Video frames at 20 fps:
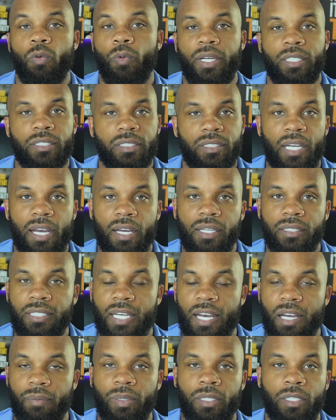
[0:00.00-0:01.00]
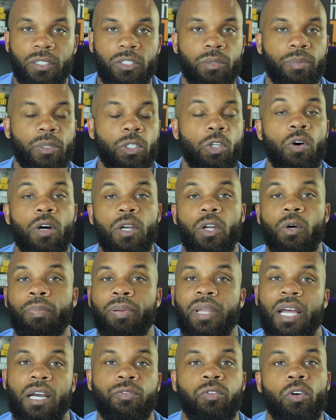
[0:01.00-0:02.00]
way this entire time because you've been going on
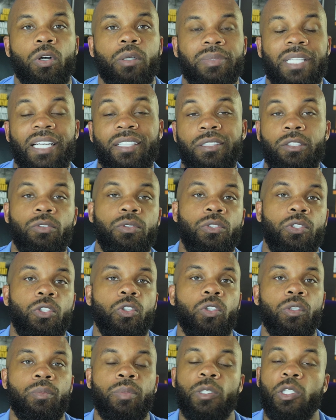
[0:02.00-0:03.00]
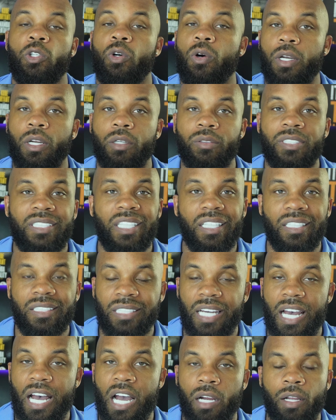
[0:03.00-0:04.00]
platforms like YouTube, you're going on
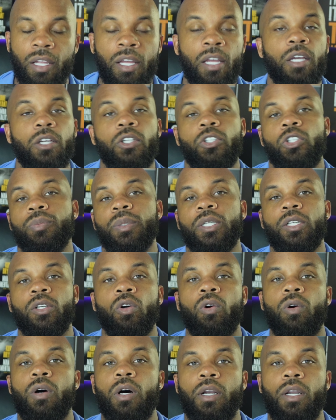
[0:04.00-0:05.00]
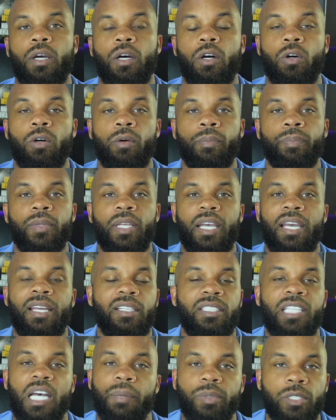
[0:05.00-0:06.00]
TikTok, you've been going on
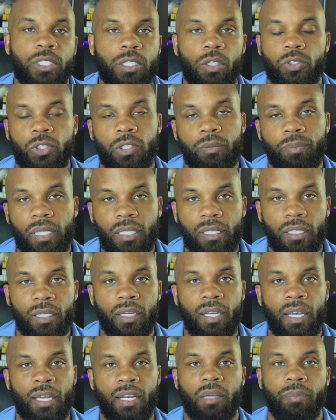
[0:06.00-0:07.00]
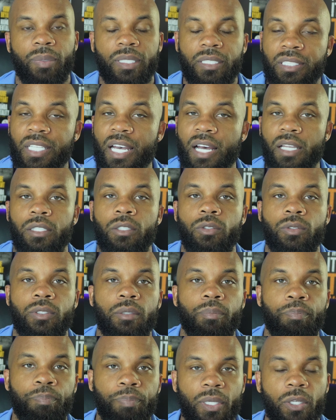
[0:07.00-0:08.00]
any type of social media and they've been telling you
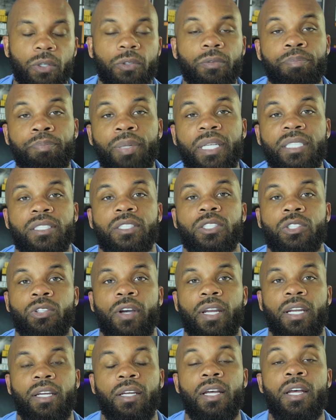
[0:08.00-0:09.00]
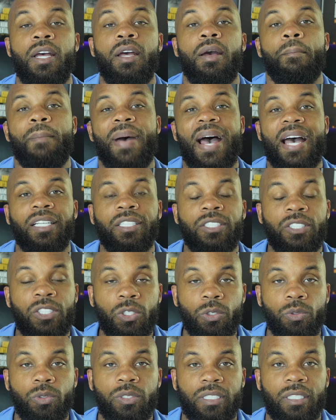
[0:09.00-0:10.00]
to build business credit by
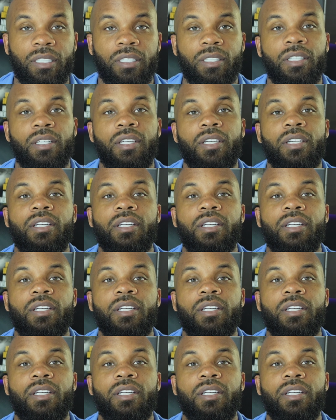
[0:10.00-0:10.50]
using